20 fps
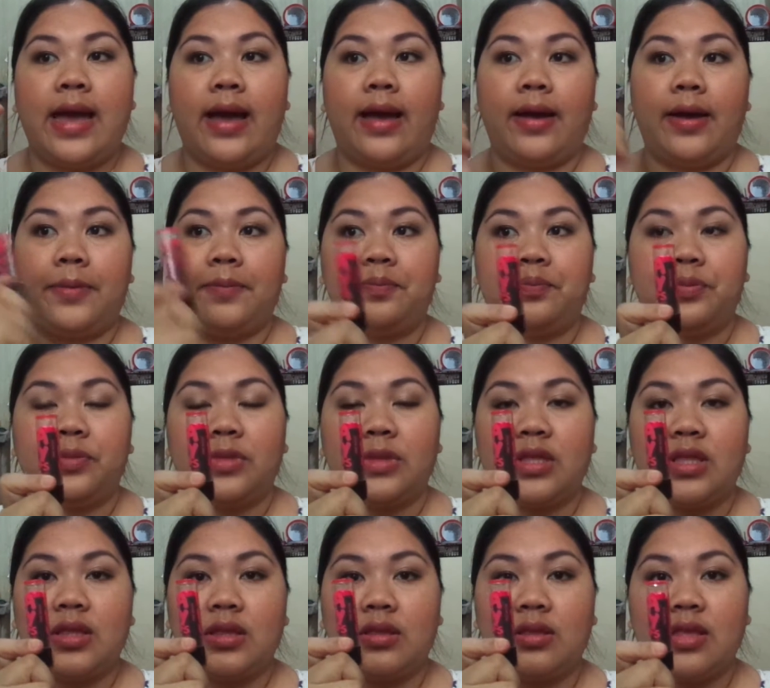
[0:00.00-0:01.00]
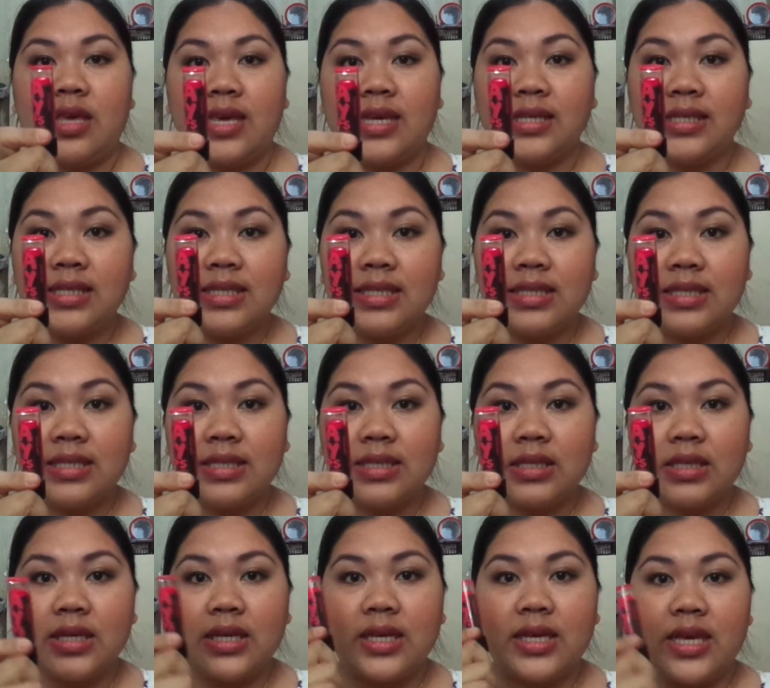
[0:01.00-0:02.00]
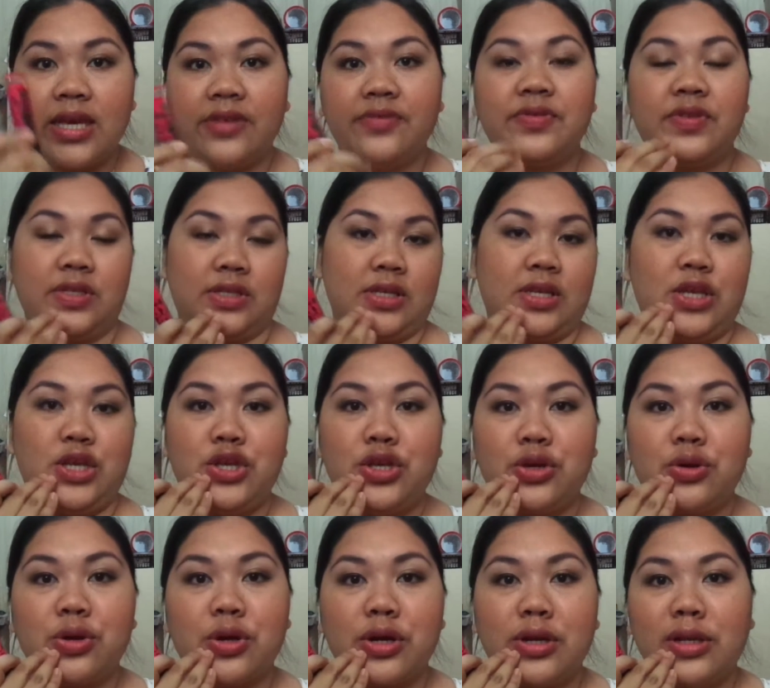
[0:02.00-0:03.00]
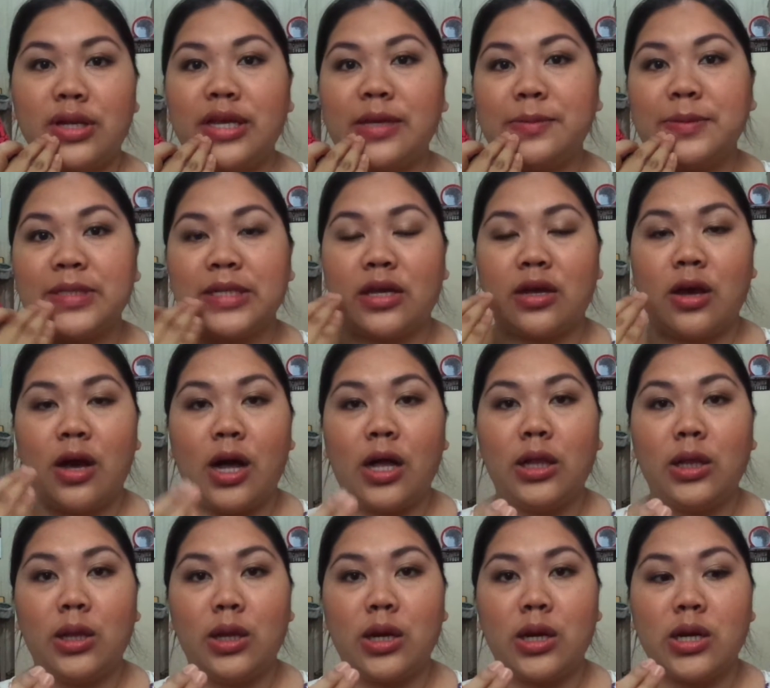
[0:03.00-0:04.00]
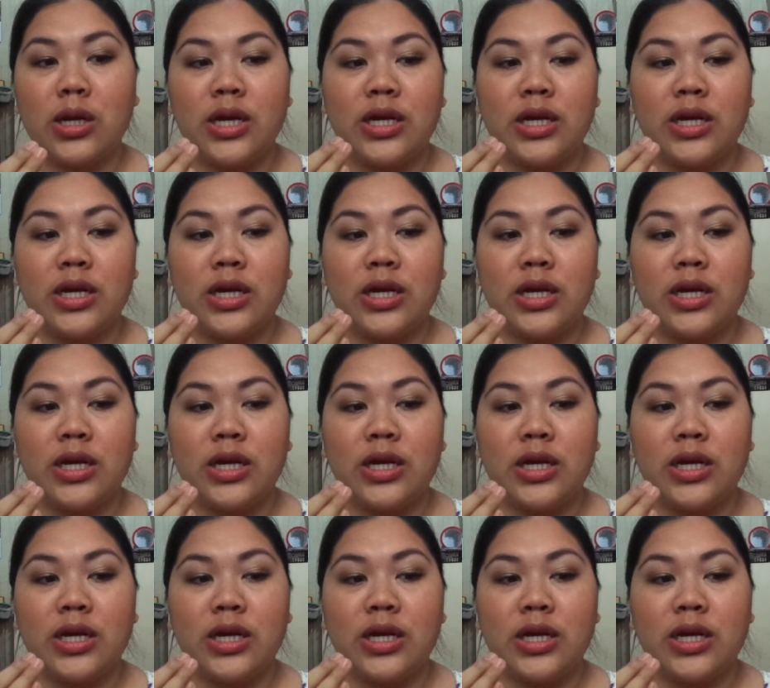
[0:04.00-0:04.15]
um, this gives your lips a color.